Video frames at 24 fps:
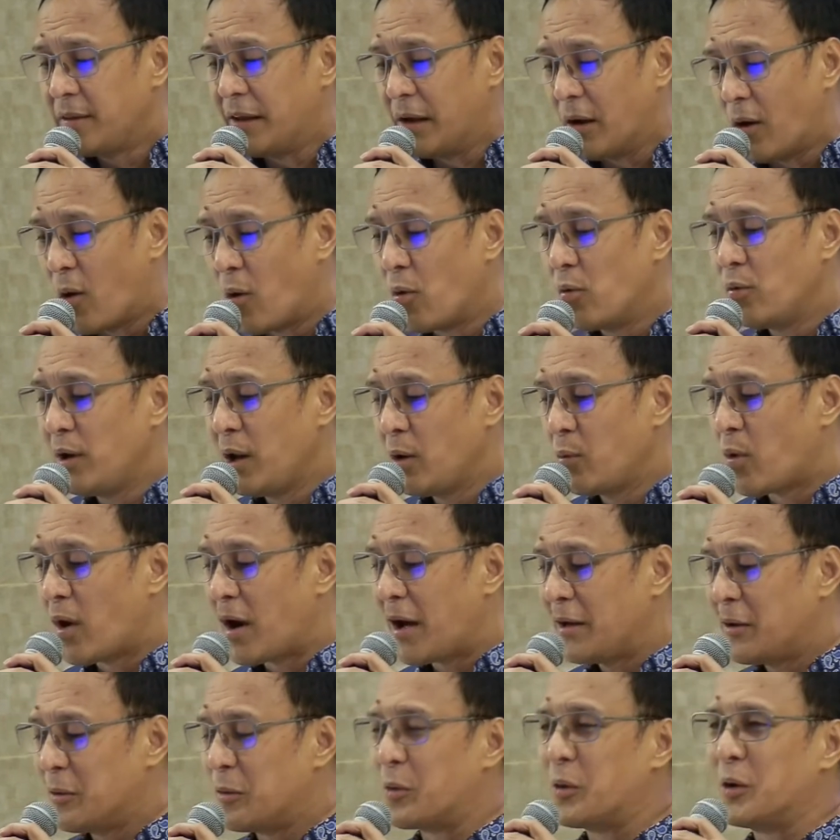The only
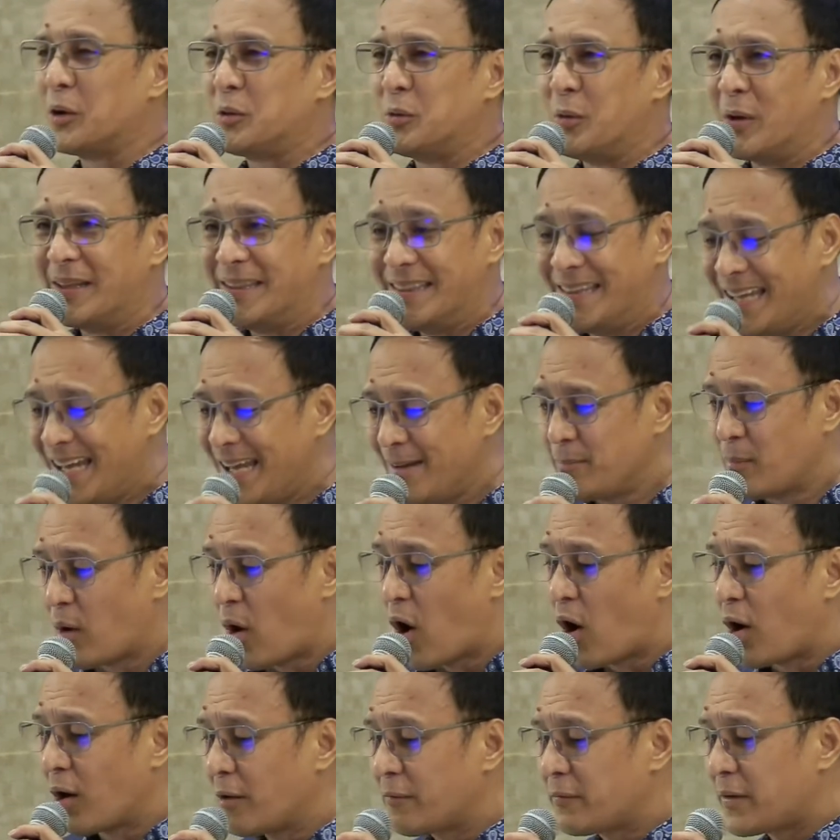one who could
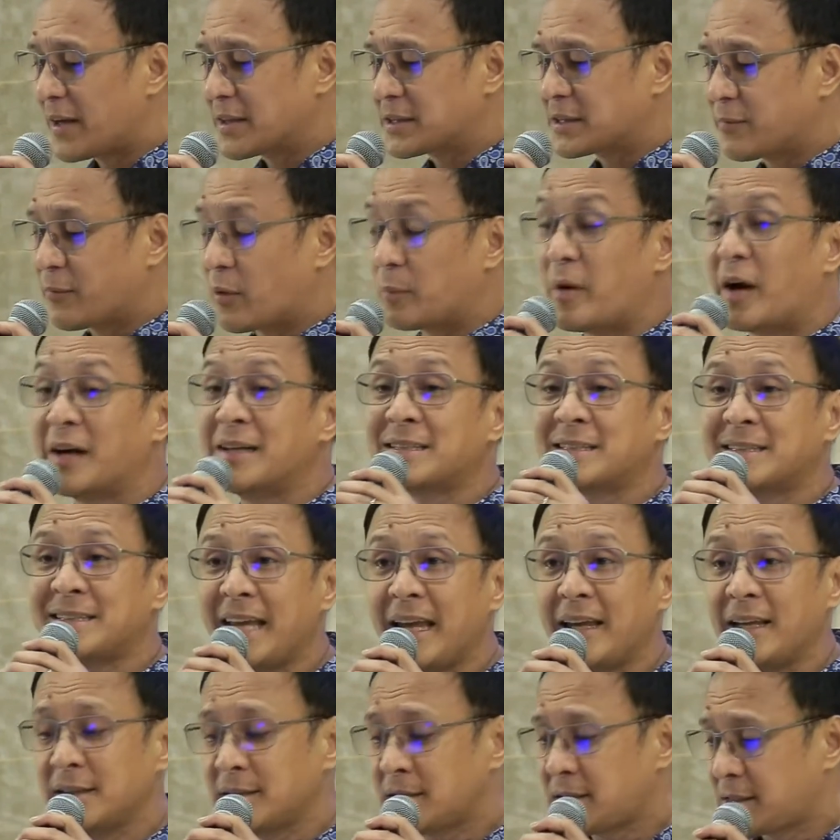redeem all of us from our
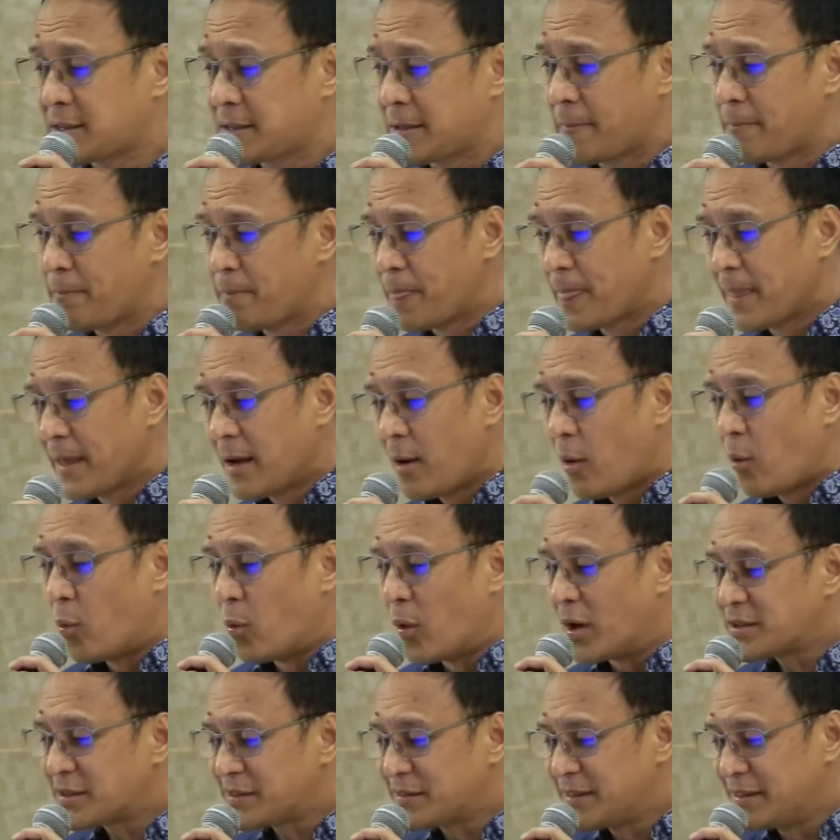sins
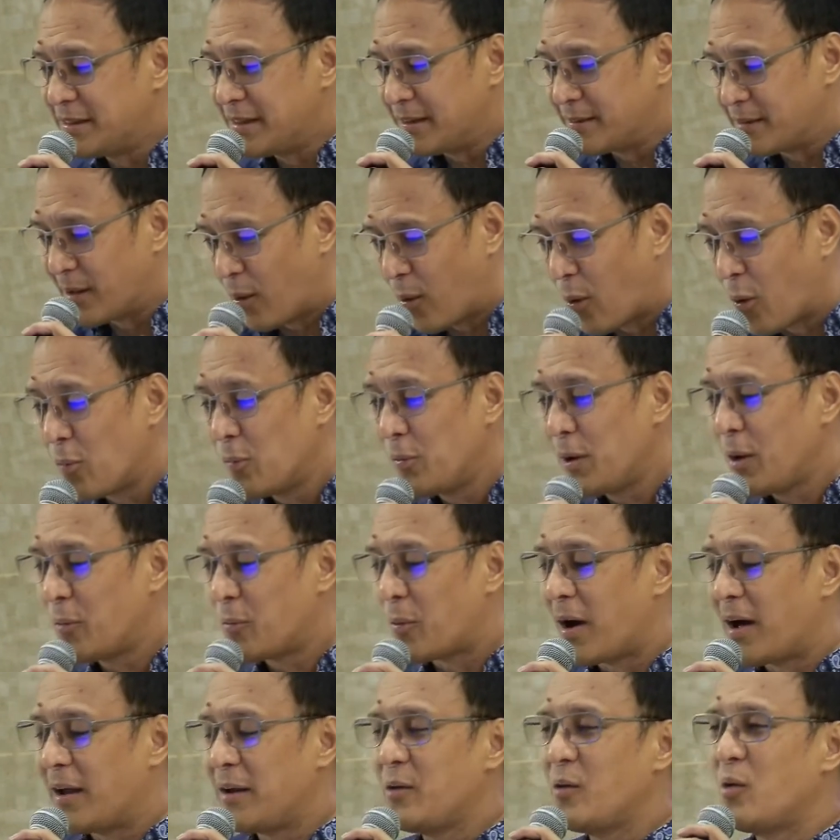was the
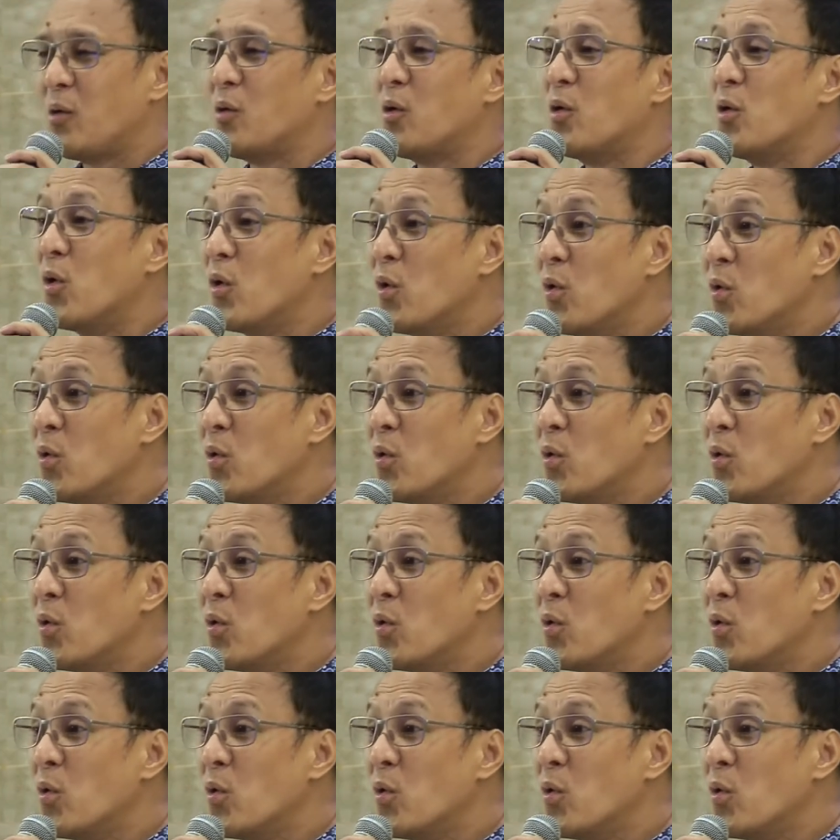only one